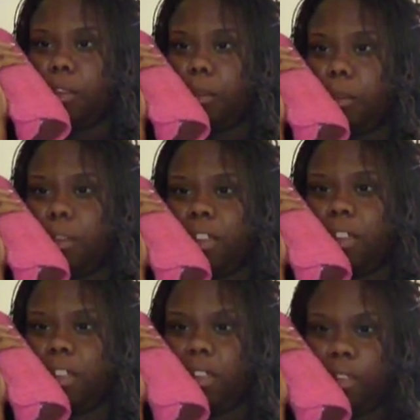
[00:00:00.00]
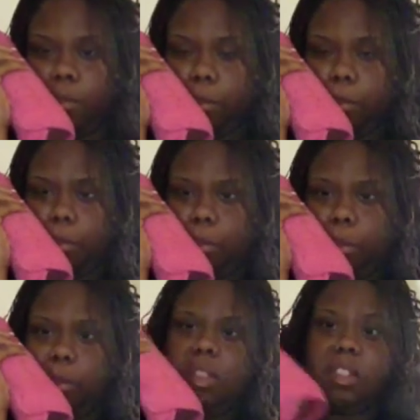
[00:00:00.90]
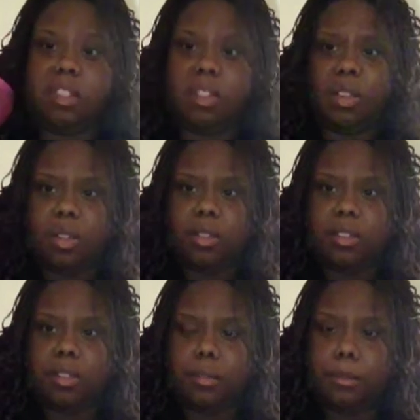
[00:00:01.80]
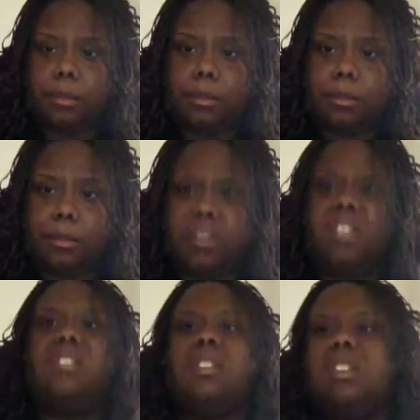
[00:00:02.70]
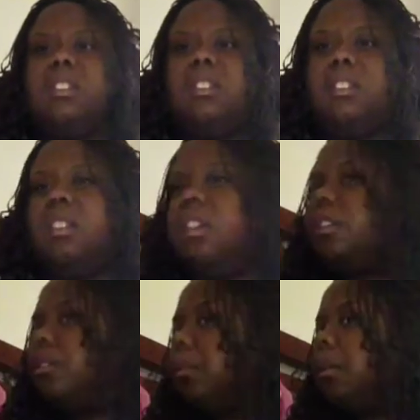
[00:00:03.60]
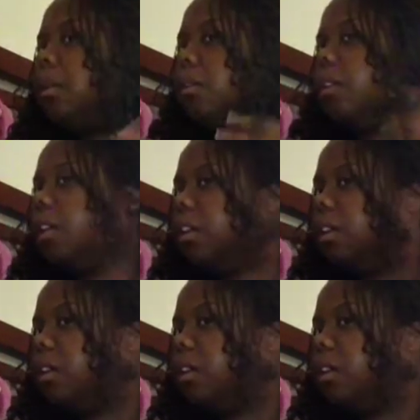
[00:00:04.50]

but I can't because it hurts. As y'all can see how swollen I